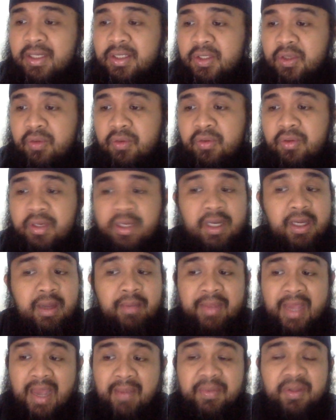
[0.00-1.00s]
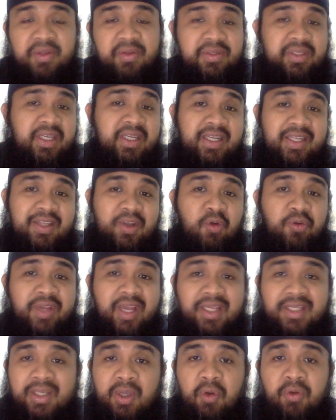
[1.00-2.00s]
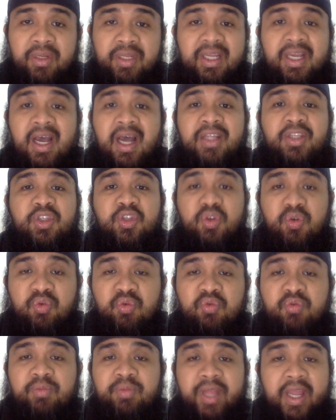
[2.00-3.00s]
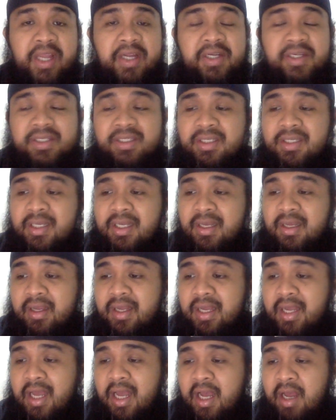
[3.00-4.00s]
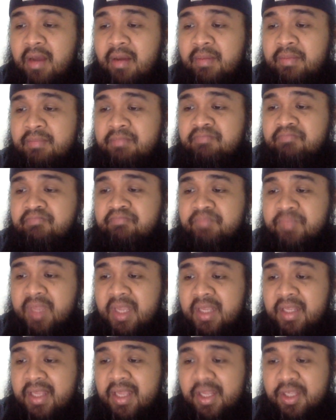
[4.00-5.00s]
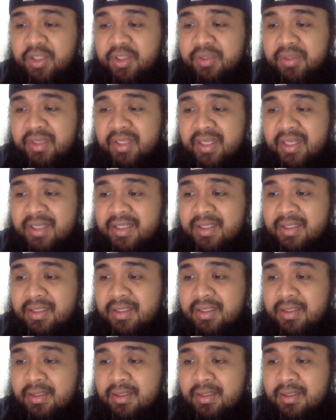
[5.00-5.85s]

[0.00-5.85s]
So I'm happy to see that OKC only got 2 players in the injury list.